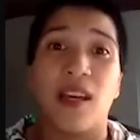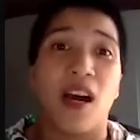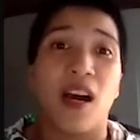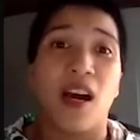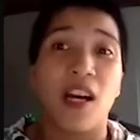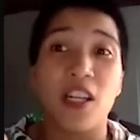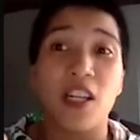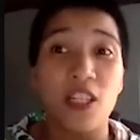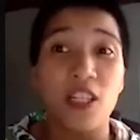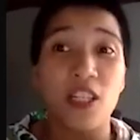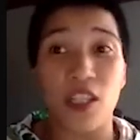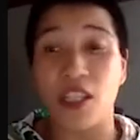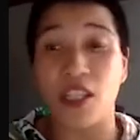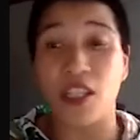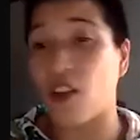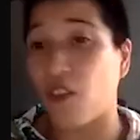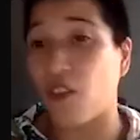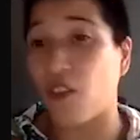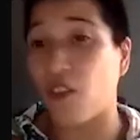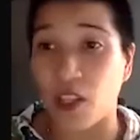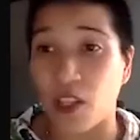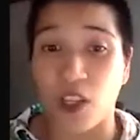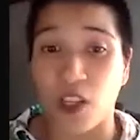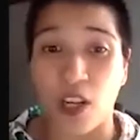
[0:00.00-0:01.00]
hundreds of
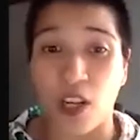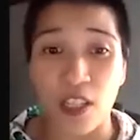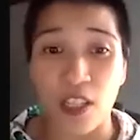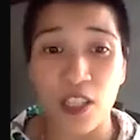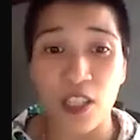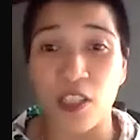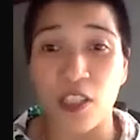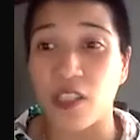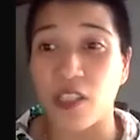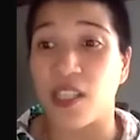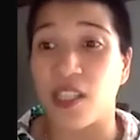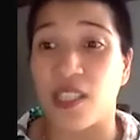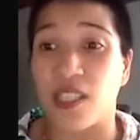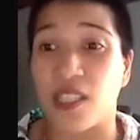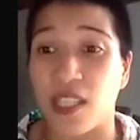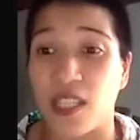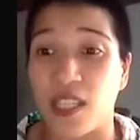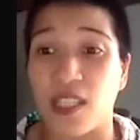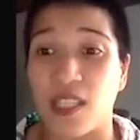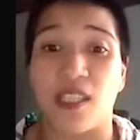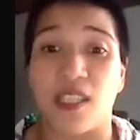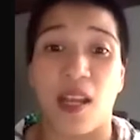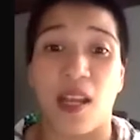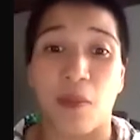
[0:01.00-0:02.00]
other countries
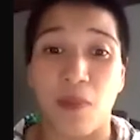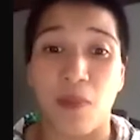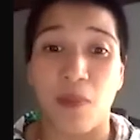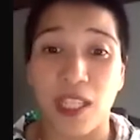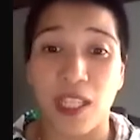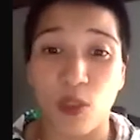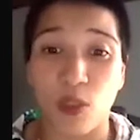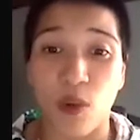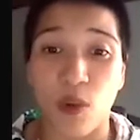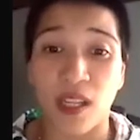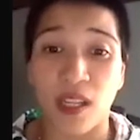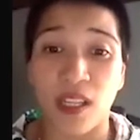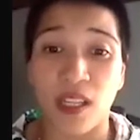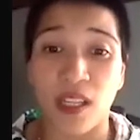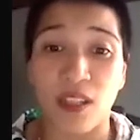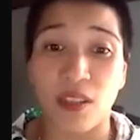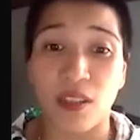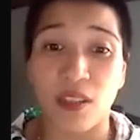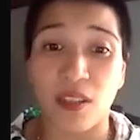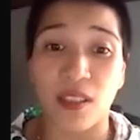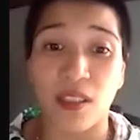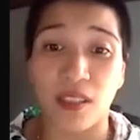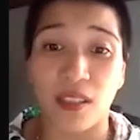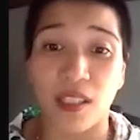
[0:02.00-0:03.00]
is that by
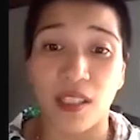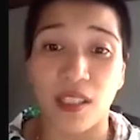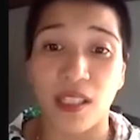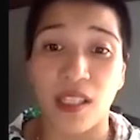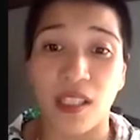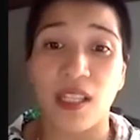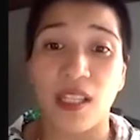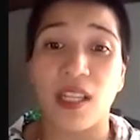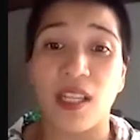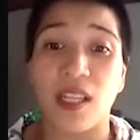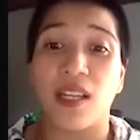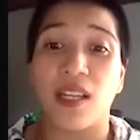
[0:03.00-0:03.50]
2030,